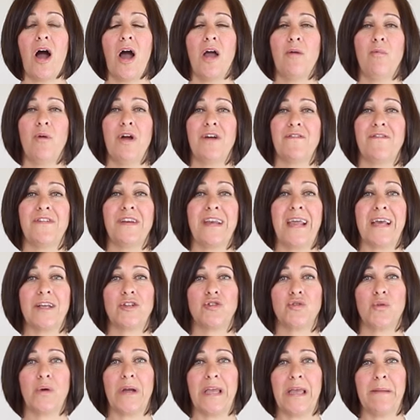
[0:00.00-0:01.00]
I work for
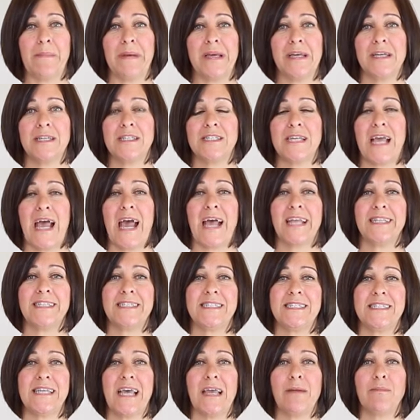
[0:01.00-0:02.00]
Natural Image, and
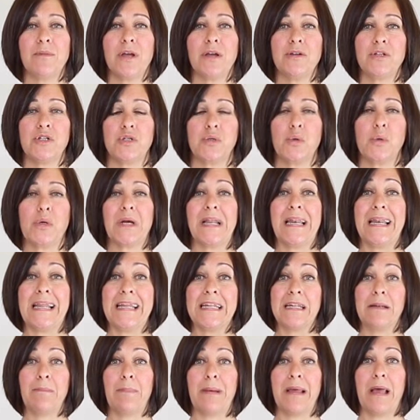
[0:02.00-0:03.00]
today I'm going to talk a
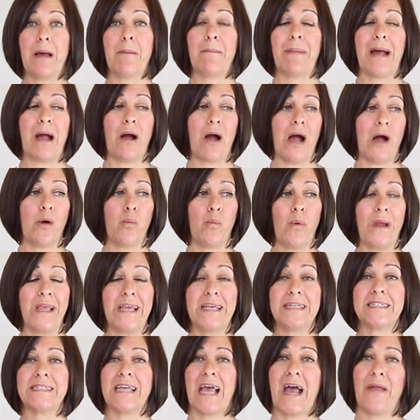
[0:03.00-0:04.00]
little bit about our
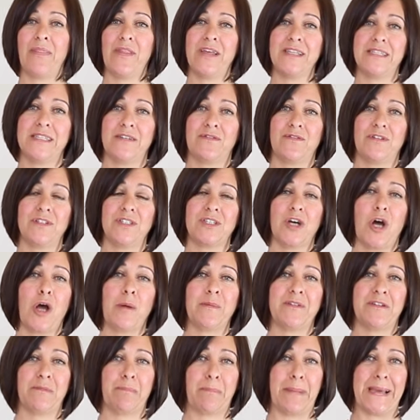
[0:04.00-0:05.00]
wigs and their different
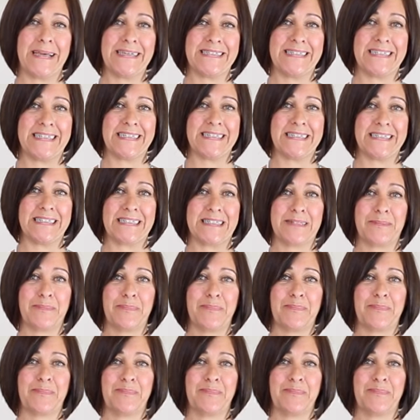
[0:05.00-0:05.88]
types of bases.